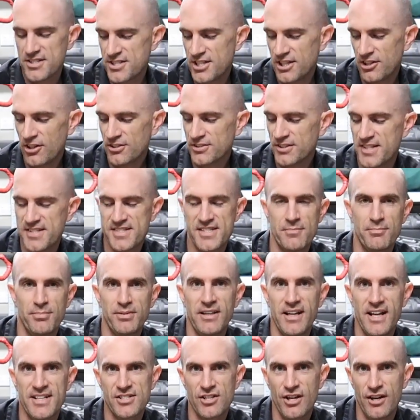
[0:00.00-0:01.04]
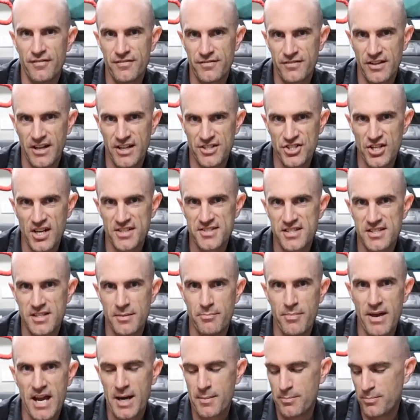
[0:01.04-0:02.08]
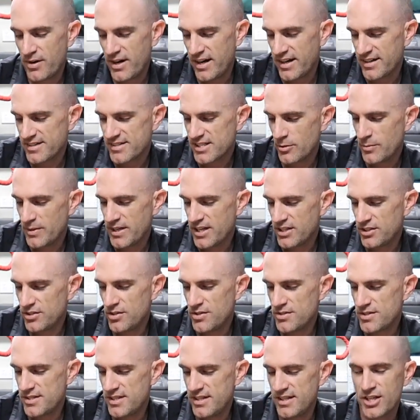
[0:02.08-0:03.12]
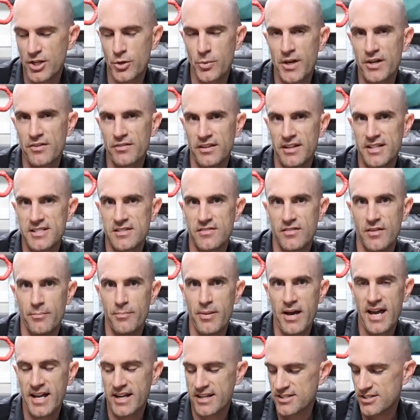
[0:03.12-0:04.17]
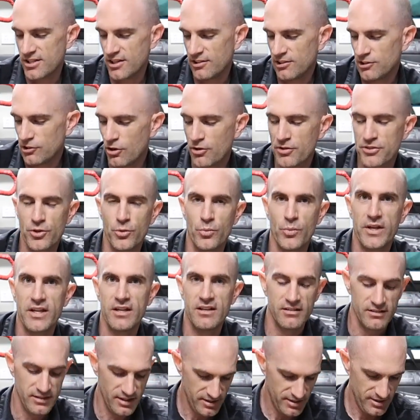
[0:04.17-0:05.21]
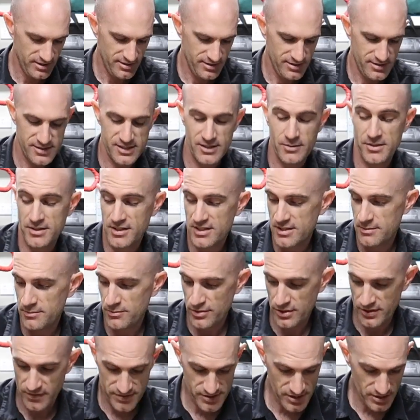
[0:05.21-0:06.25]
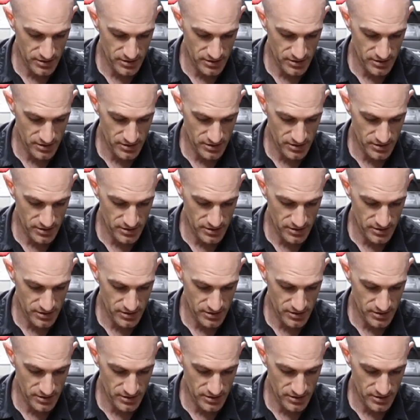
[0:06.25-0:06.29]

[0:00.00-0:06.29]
To lock this in place, I've adjusted the back brake so we can use the quick release of the back to lock the wheel so it doesn't move.